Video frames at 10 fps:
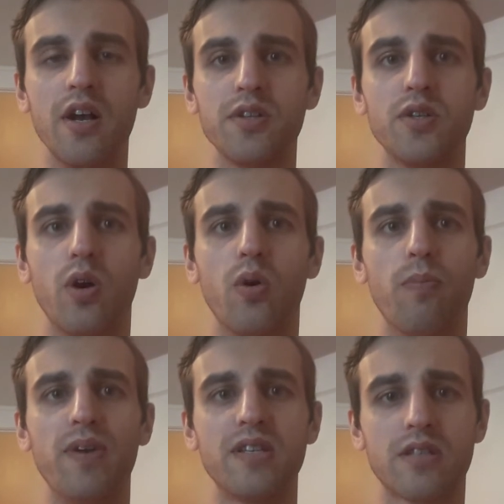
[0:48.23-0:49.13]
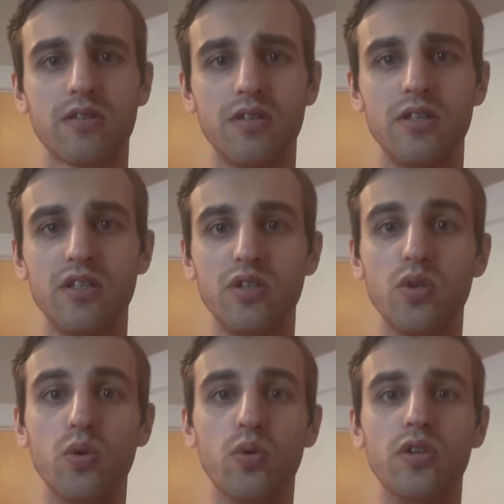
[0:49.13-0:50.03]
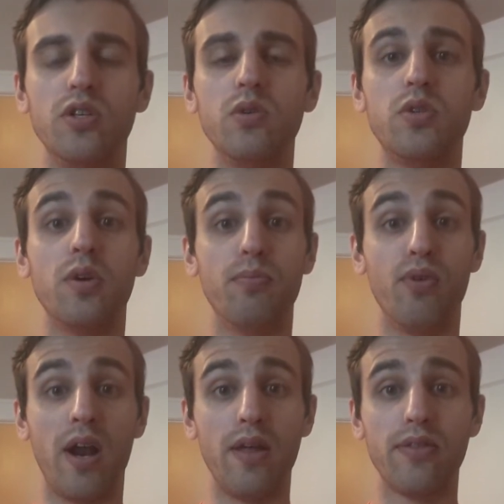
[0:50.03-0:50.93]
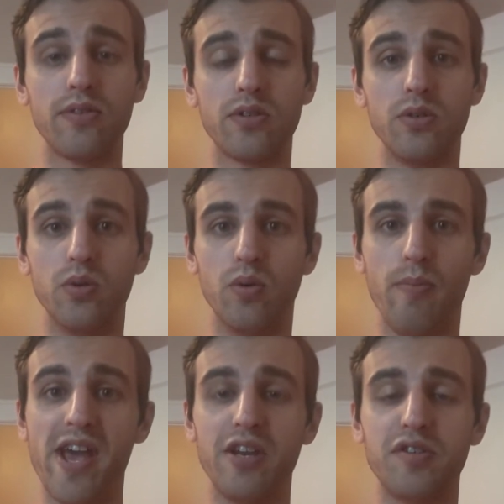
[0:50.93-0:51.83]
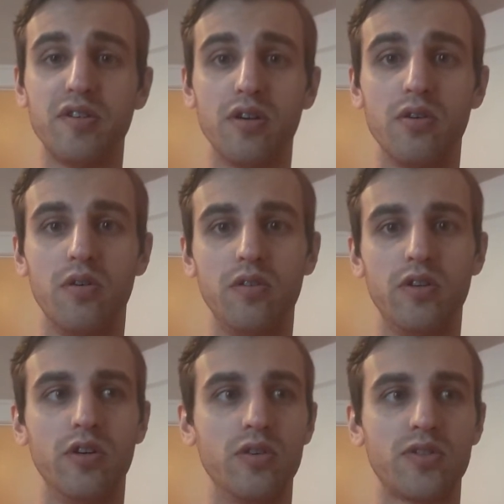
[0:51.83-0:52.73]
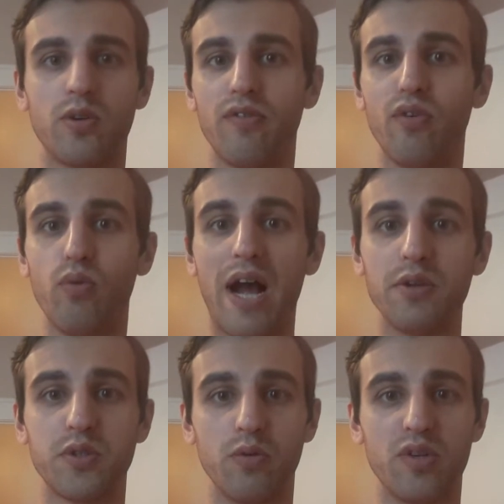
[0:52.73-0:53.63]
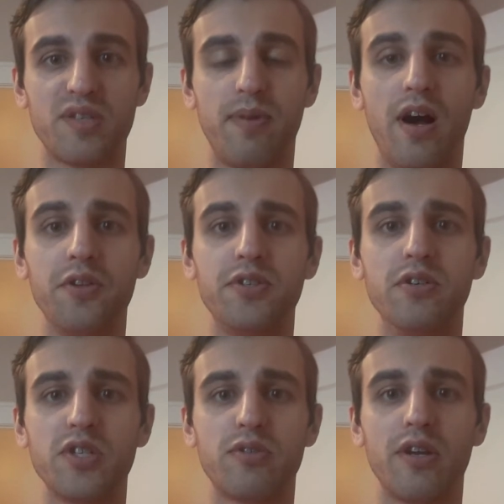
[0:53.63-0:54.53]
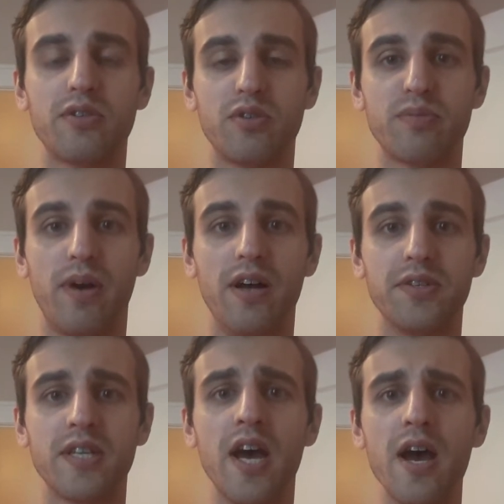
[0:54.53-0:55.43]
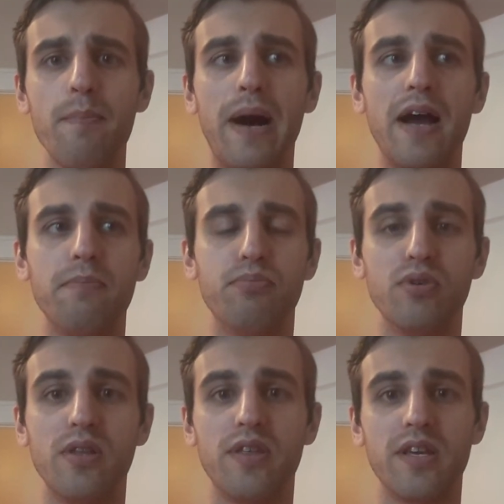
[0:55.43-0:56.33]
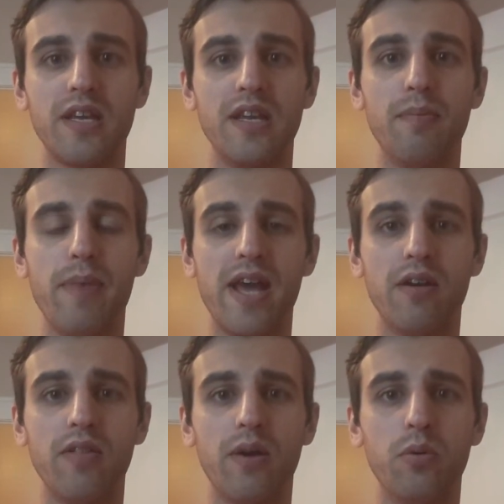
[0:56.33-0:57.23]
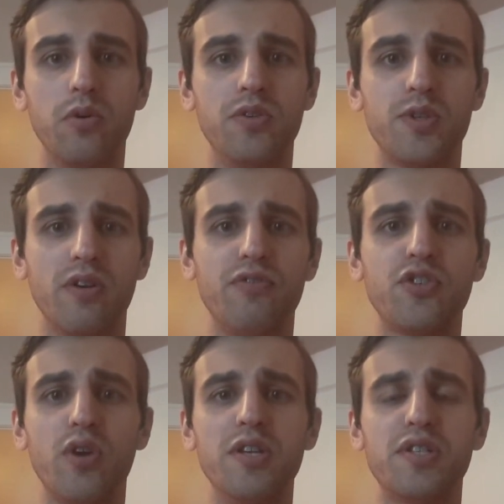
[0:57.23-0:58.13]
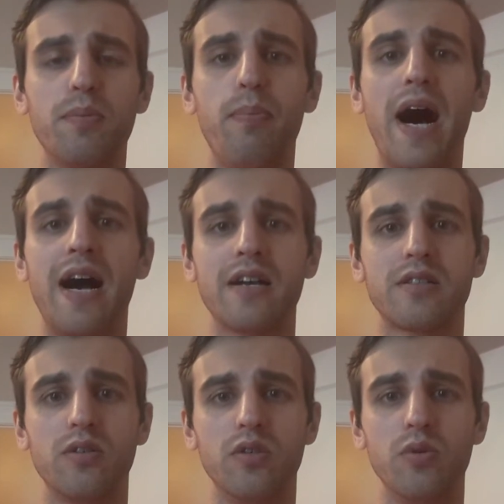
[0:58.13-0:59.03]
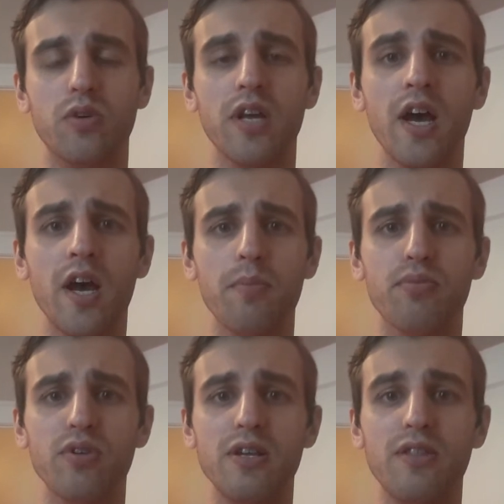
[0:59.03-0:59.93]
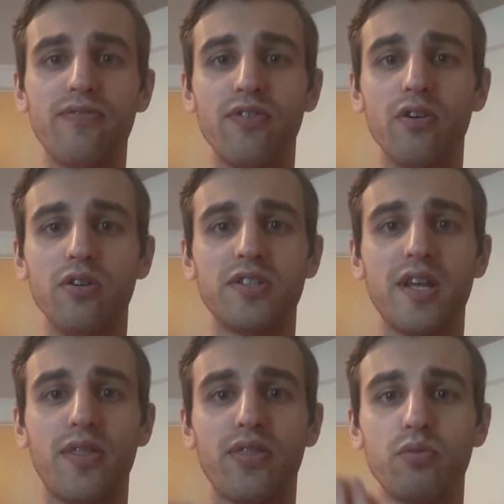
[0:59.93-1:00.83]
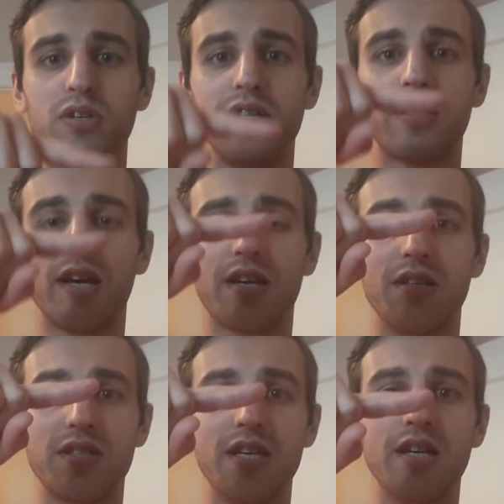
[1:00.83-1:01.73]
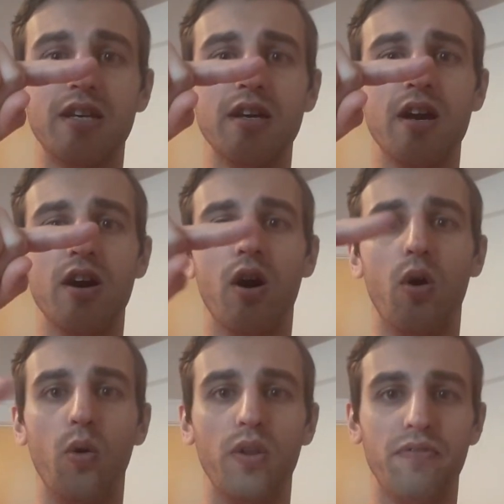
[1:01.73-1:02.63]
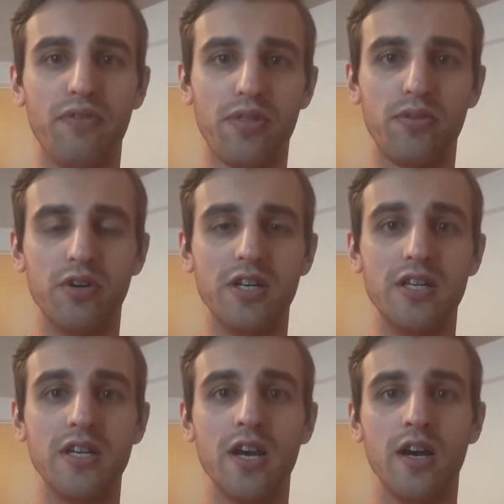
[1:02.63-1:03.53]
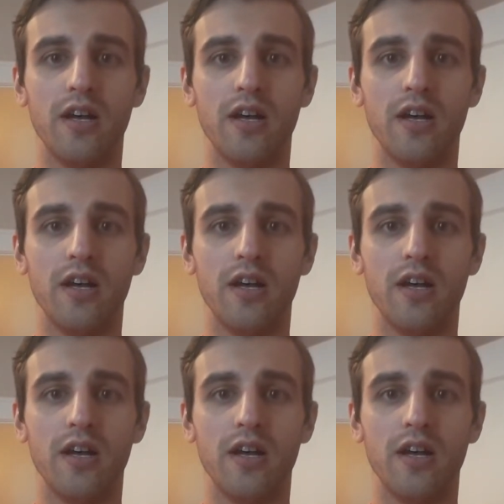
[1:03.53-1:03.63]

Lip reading: So basically you would use your breath to manage your sort of arousal response, your stress response, by breathing in a manner that would sort of trace a box. So you would breathe for, say, 3 seconds in, hold it for 3,